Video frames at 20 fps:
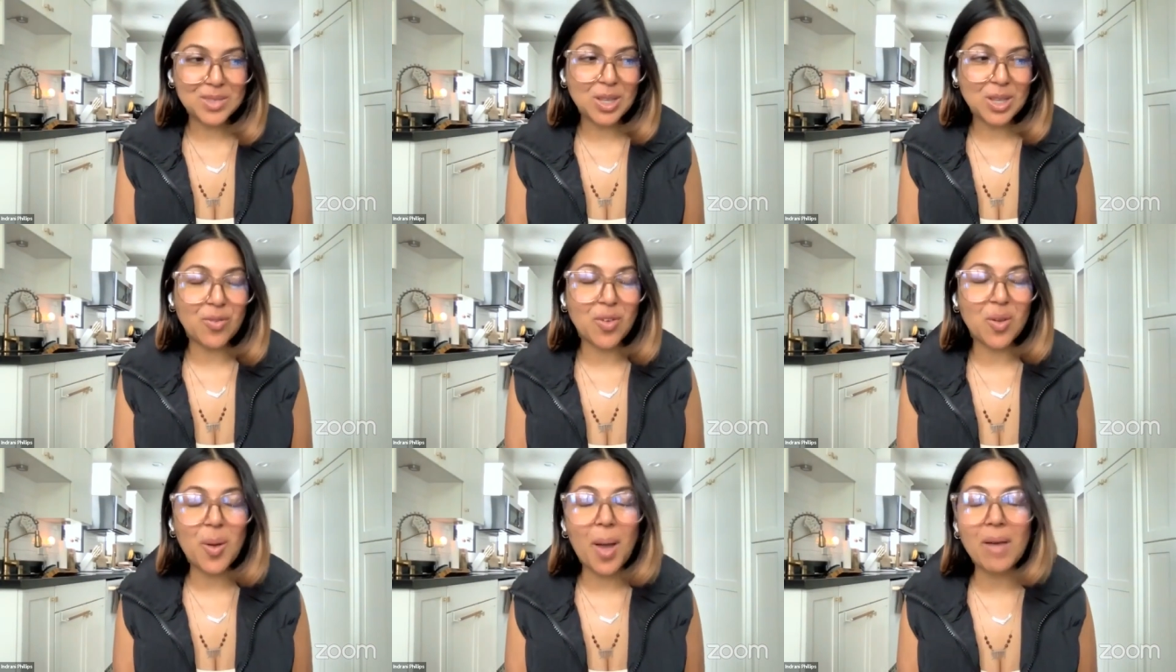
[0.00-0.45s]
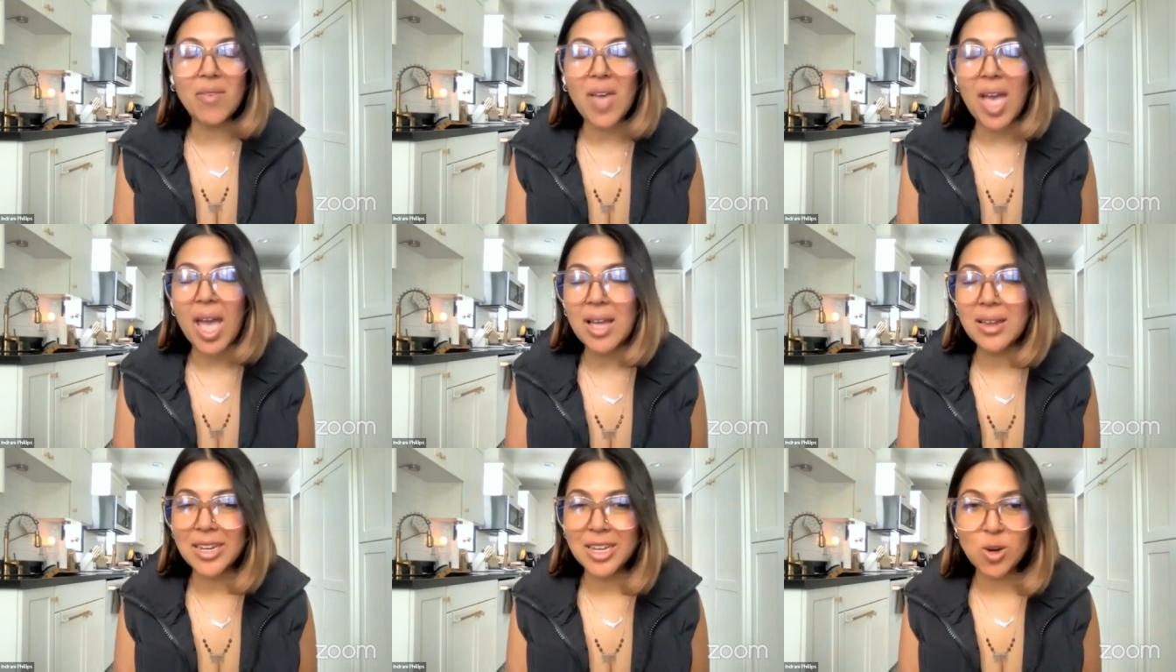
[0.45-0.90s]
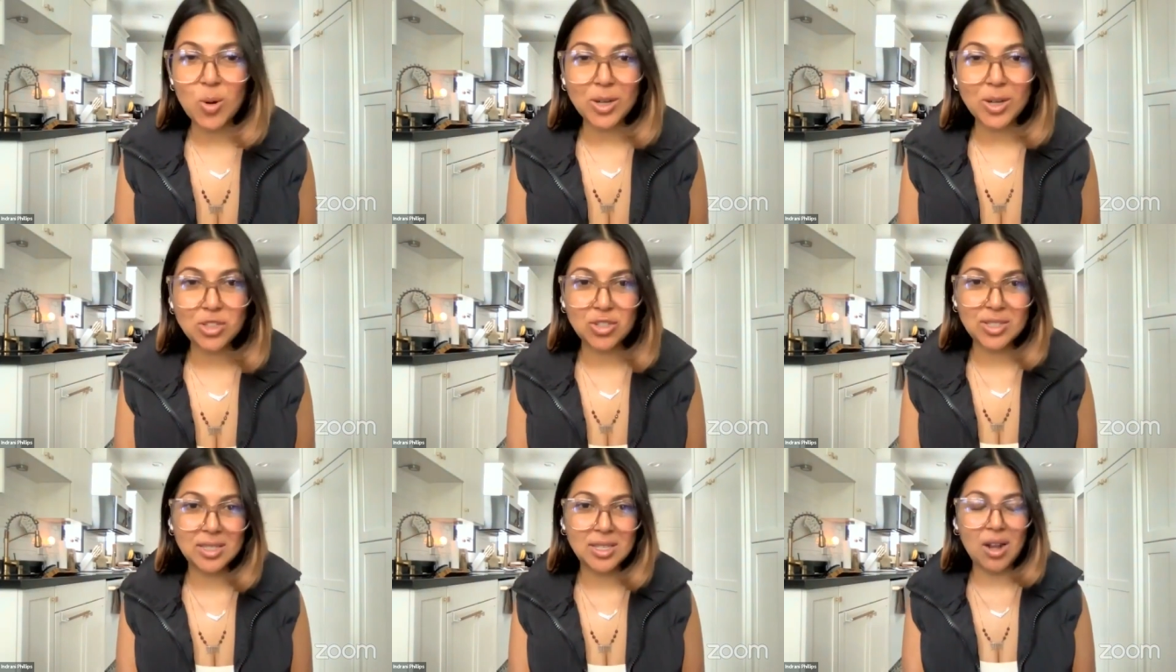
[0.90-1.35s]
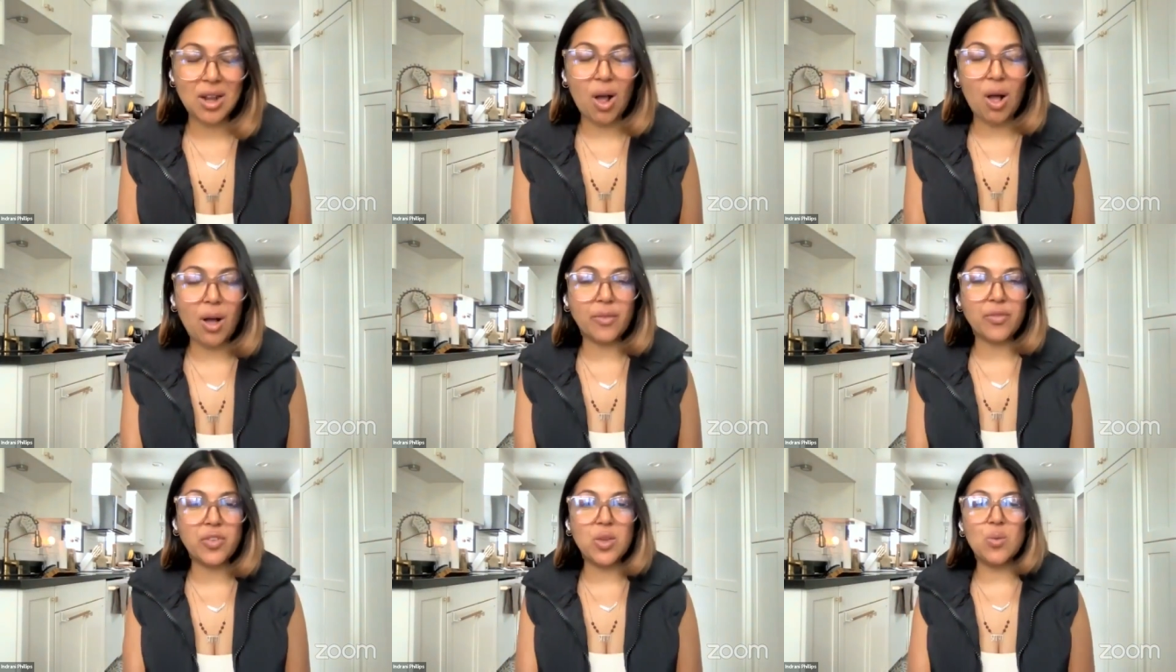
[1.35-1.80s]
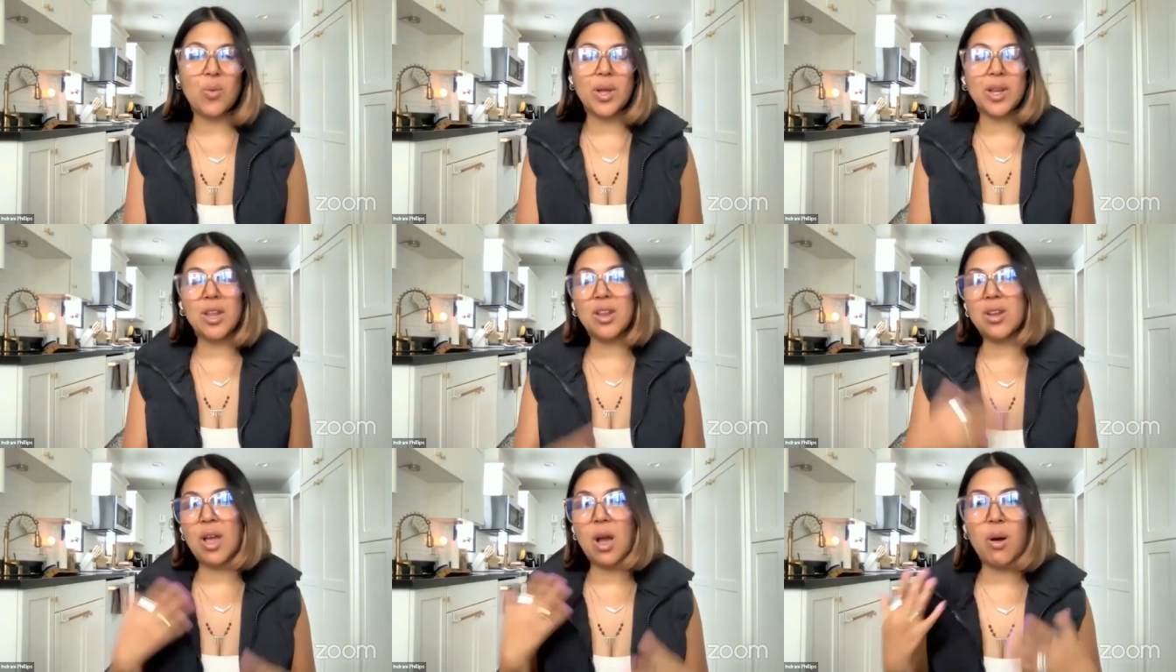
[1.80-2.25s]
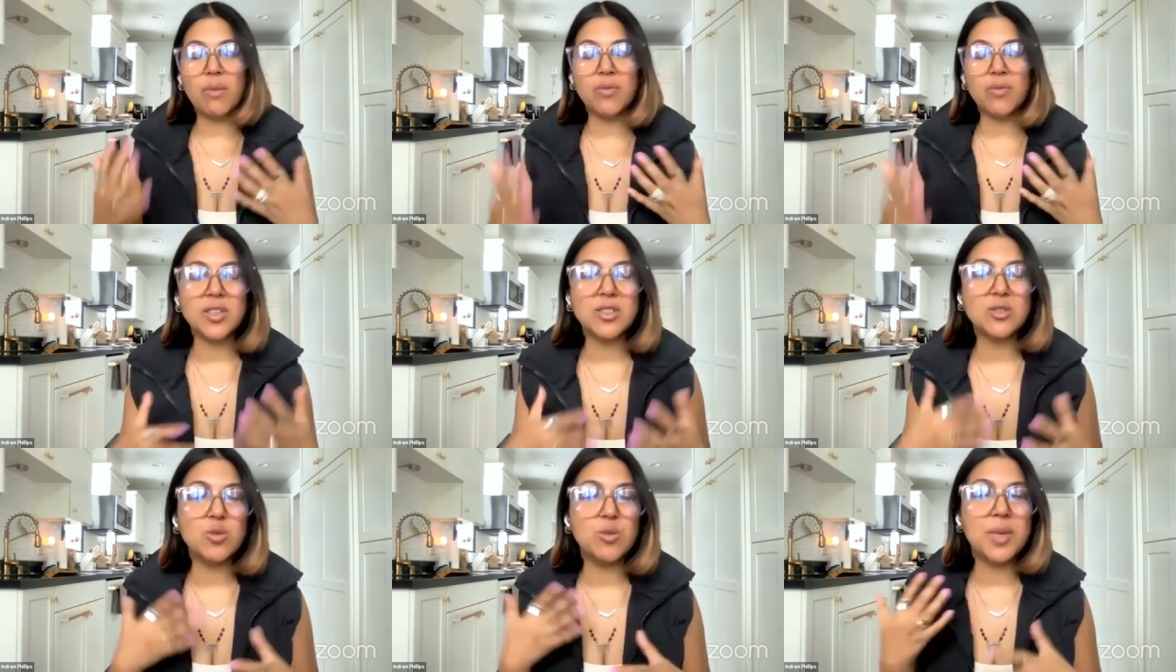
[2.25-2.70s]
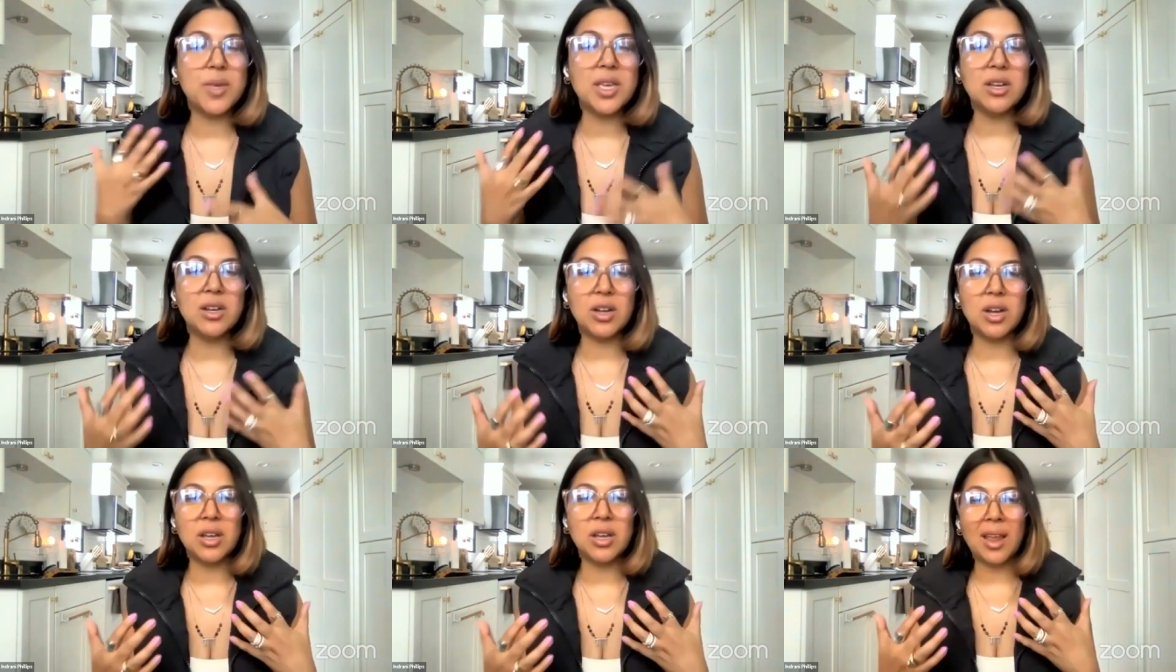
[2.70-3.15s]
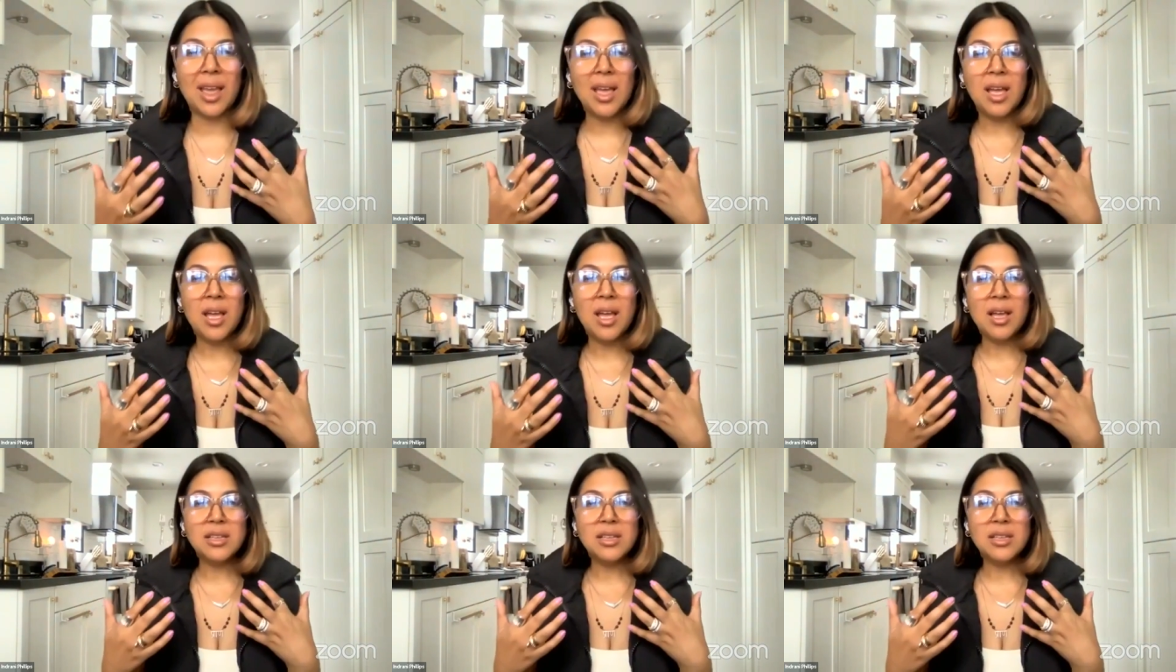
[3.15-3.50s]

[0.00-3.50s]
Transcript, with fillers: So if you have any questions at all, if you want to know if this would be a good